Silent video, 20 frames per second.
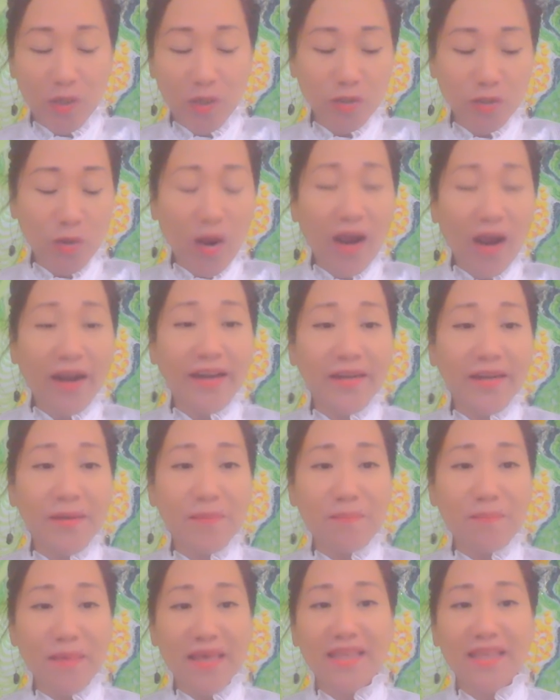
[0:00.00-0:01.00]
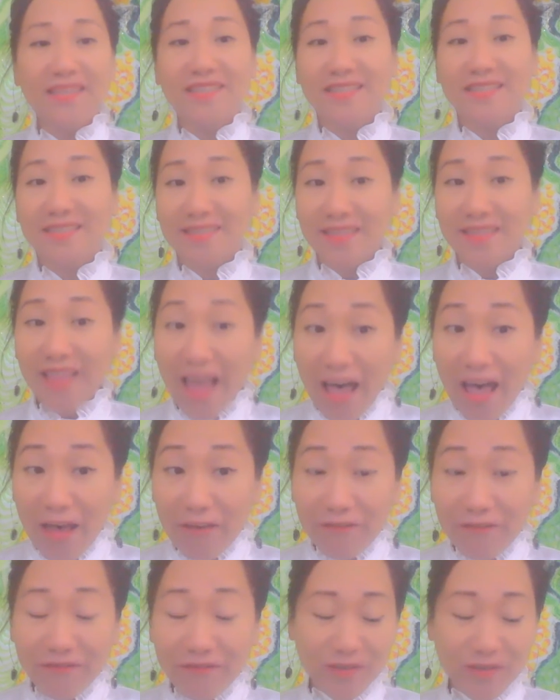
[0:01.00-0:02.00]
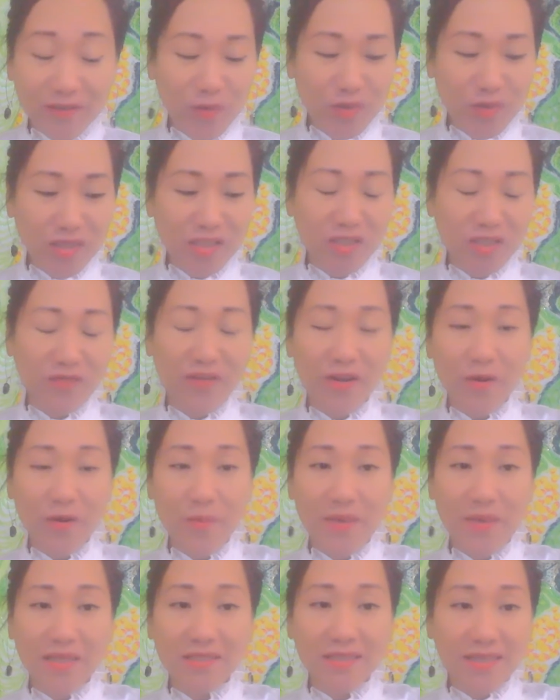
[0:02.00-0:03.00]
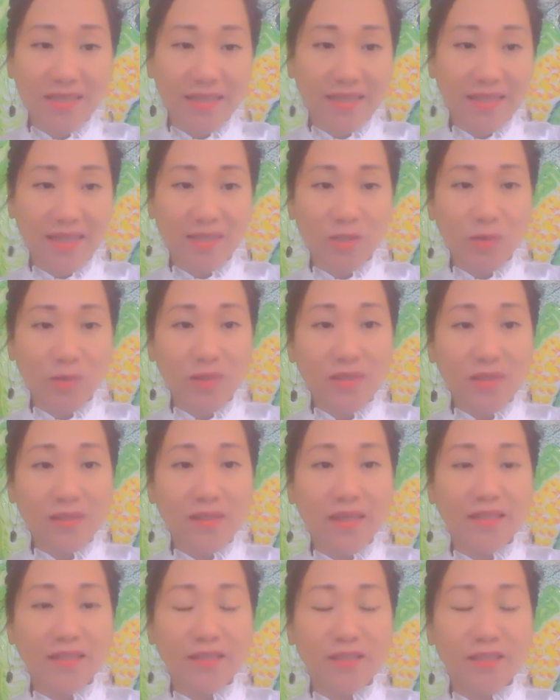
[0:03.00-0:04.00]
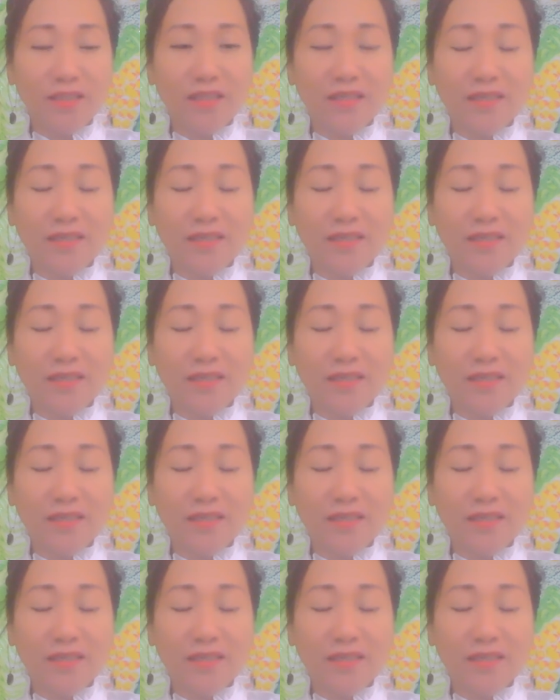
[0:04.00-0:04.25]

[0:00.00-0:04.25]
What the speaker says: So art makes us laugh. So this is very basic and casual, and